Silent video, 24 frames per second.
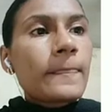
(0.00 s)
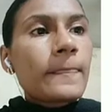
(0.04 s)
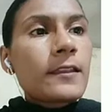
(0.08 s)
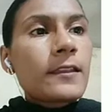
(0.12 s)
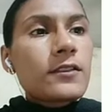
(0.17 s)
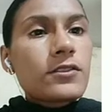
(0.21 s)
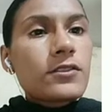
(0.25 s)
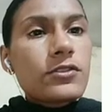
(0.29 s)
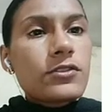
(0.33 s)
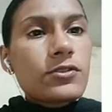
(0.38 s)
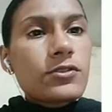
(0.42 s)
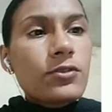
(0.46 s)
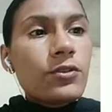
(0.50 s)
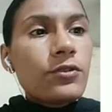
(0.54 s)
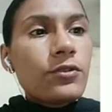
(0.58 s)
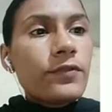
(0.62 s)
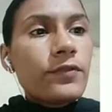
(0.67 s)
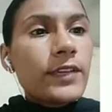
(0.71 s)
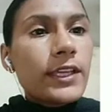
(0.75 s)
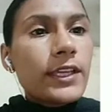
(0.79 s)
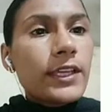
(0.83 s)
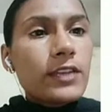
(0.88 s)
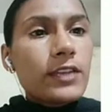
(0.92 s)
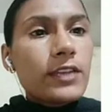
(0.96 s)
So
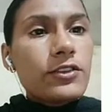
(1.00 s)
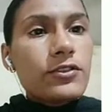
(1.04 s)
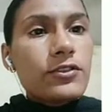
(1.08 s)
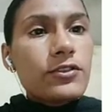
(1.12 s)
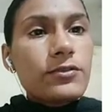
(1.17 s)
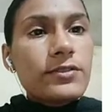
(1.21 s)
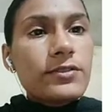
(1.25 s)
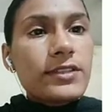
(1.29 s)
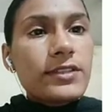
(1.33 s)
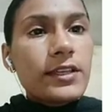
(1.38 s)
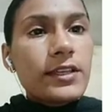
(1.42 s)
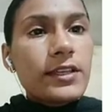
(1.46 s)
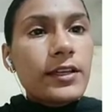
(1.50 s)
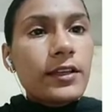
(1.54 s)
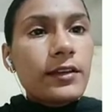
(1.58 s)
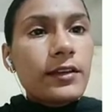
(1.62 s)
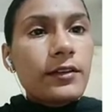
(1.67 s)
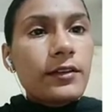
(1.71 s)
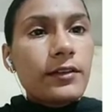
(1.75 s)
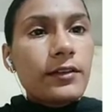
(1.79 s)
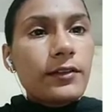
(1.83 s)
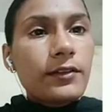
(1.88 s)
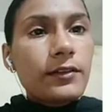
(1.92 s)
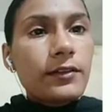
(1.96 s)
we can use
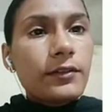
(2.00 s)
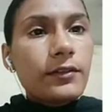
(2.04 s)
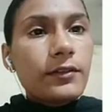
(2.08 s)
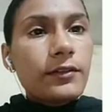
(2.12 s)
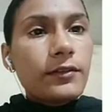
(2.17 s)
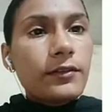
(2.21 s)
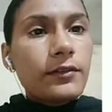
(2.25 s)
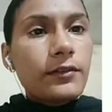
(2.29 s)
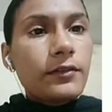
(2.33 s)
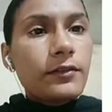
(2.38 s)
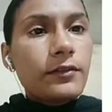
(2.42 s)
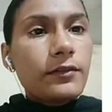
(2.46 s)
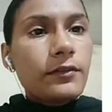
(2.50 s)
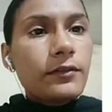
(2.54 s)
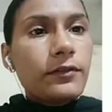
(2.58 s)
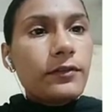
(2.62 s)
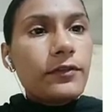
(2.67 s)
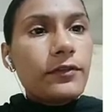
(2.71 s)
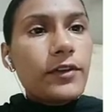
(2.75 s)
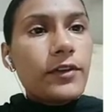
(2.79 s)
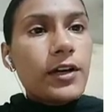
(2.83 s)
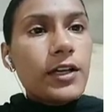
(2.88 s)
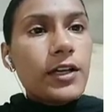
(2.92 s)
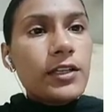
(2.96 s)
here
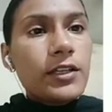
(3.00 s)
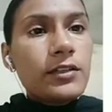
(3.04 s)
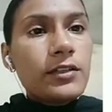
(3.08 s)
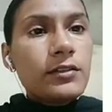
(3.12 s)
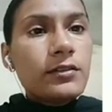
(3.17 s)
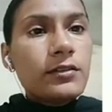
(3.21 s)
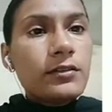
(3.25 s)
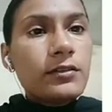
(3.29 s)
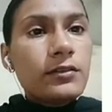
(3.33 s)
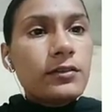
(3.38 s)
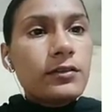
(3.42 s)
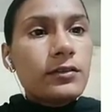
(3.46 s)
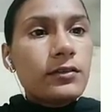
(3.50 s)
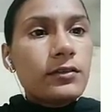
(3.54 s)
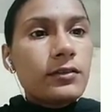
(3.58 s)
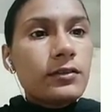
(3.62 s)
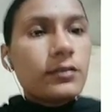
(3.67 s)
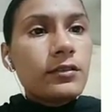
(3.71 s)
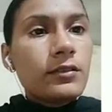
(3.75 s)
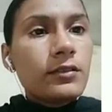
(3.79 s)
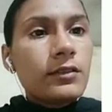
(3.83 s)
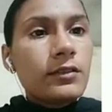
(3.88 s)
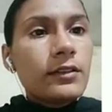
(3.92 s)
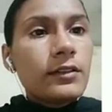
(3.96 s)
1,
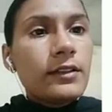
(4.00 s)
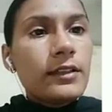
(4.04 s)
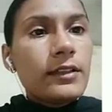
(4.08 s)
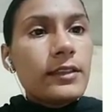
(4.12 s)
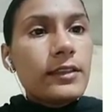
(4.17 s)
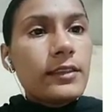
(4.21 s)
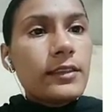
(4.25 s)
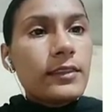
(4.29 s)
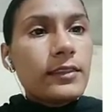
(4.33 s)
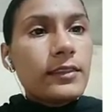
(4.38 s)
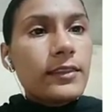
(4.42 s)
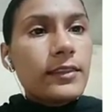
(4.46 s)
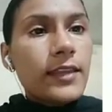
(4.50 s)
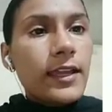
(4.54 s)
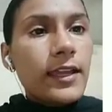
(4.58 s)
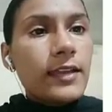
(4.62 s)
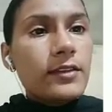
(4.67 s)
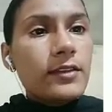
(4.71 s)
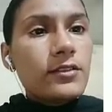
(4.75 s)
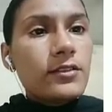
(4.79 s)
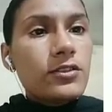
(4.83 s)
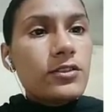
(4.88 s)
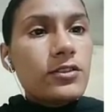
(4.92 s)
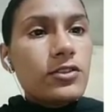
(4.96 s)

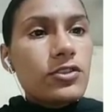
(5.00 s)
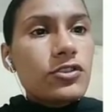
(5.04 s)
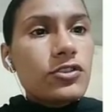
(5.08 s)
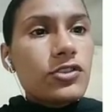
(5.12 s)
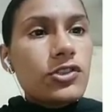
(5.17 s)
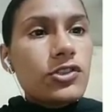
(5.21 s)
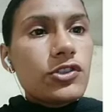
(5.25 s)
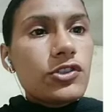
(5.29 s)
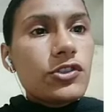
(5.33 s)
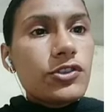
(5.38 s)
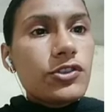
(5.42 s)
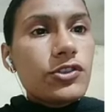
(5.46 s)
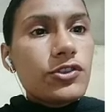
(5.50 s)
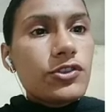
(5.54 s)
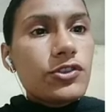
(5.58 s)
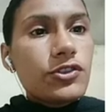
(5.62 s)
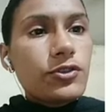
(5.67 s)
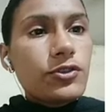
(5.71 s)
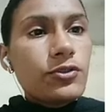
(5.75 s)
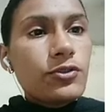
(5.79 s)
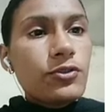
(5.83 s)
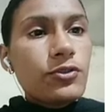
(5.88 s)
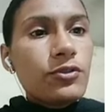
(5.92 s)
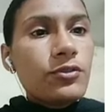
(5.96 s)
then
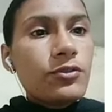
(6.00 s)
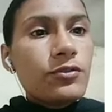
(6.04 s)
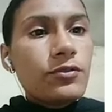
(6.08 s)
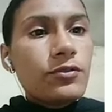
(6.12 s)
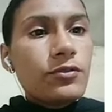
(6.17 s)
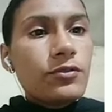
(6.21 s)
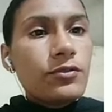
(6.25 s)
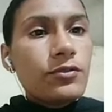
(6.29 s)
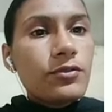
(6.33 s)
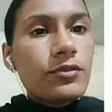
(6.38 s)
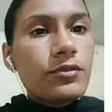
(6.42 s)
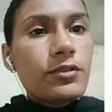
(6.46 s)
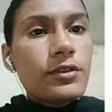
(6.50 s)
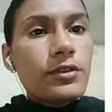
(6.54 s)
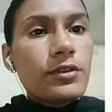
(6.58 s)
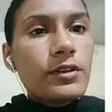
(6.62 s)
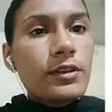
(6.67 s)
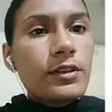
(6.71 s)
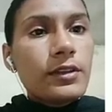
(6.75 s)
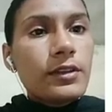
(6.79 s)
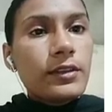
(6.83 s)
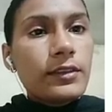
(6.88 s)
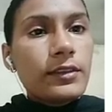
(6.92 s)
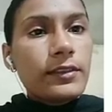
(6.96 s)
2,
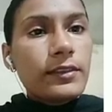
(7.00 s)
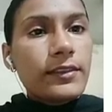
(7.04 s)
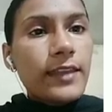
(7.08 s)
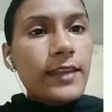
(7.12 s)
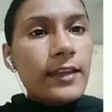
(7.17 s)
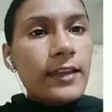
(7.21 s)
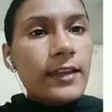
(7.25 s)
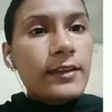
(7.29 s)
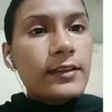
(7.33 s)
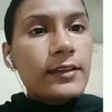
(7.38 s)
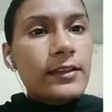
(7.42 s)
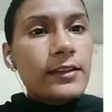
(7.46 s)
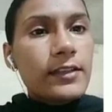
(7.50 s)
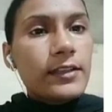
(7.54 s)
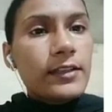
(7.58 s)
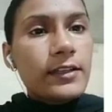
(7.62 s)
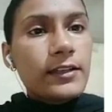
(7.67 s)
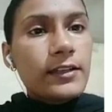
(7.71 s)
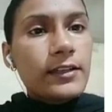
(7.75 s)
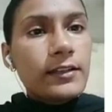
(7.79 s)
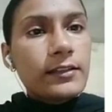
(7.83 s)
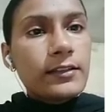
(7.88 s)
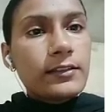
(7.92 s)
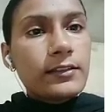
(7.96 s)
then
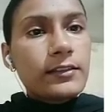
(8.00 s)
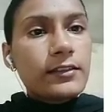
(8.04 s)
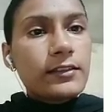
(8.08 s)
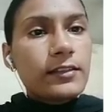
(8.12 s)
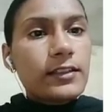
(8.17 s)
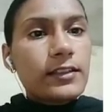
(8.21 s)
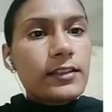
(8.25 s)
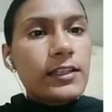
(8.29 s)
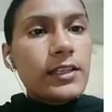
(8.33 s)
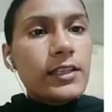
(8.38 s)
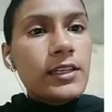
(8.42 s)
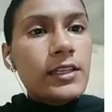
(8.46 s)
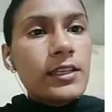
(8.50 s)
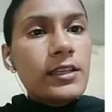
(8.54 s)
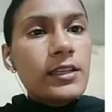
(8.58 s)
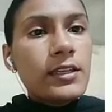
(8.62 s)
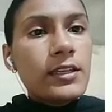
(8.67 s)
here 3,